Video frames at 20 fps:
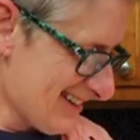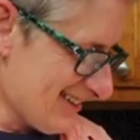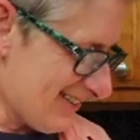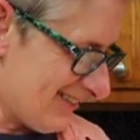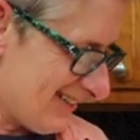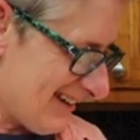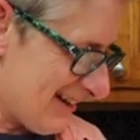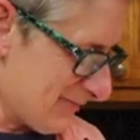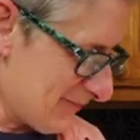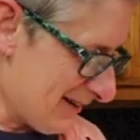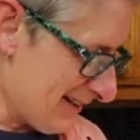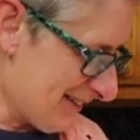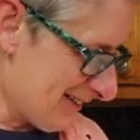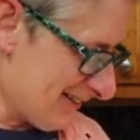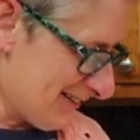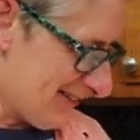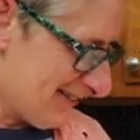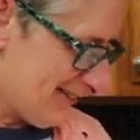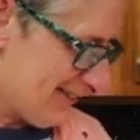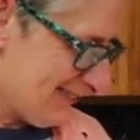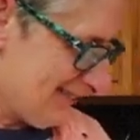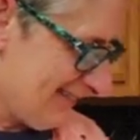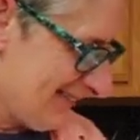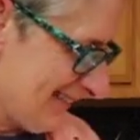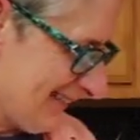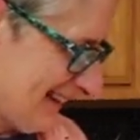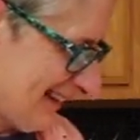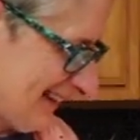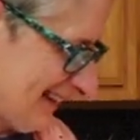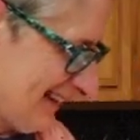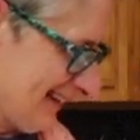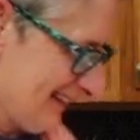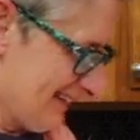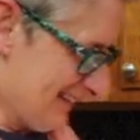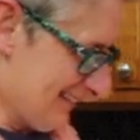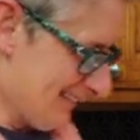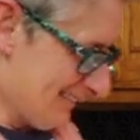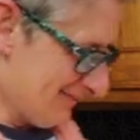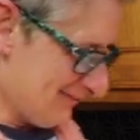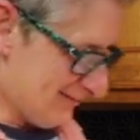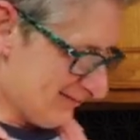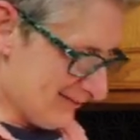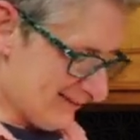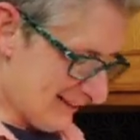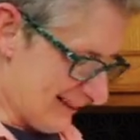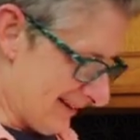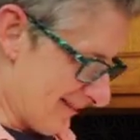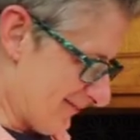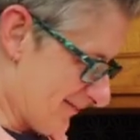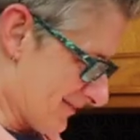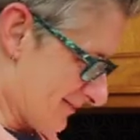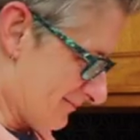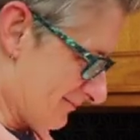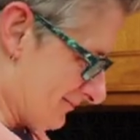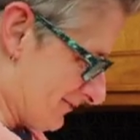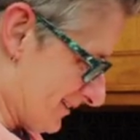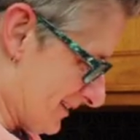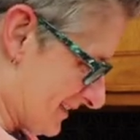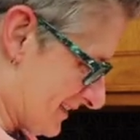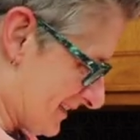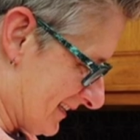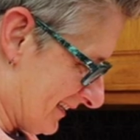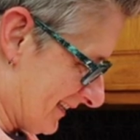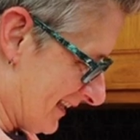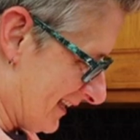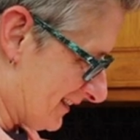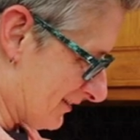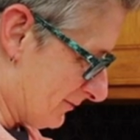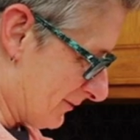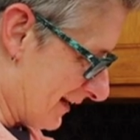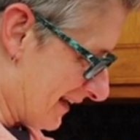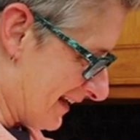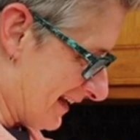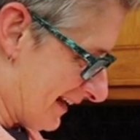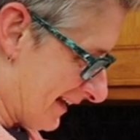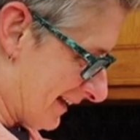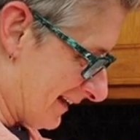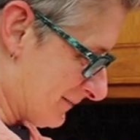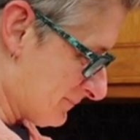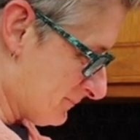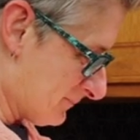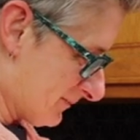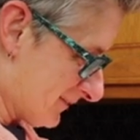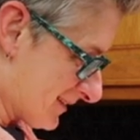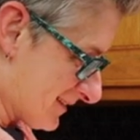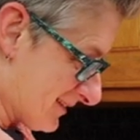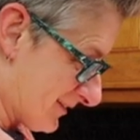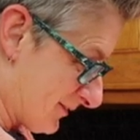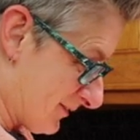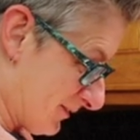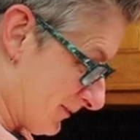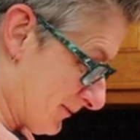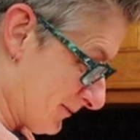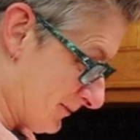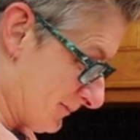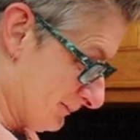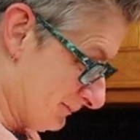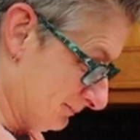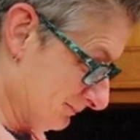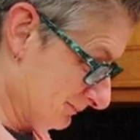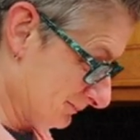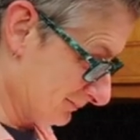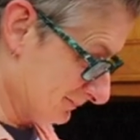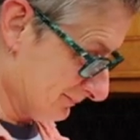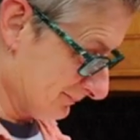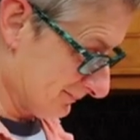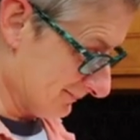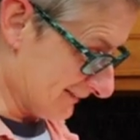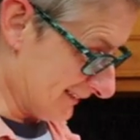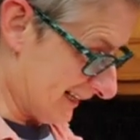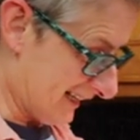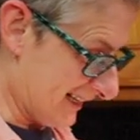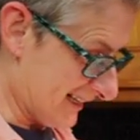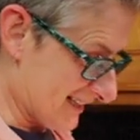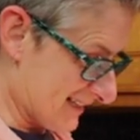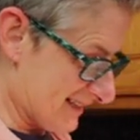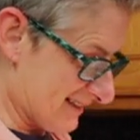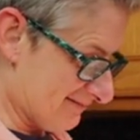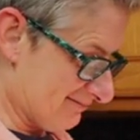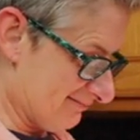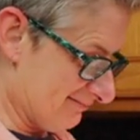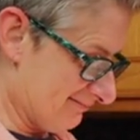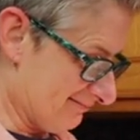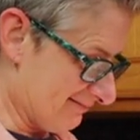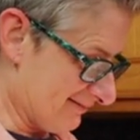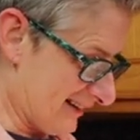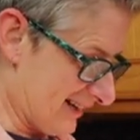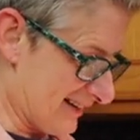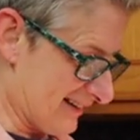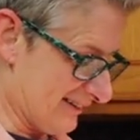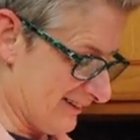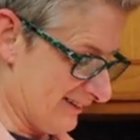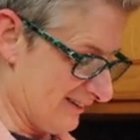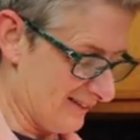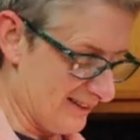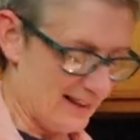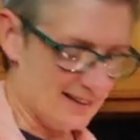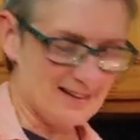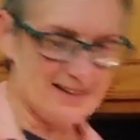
Grandmother, whatever, was Lithuanian, so I guess, I don't know, that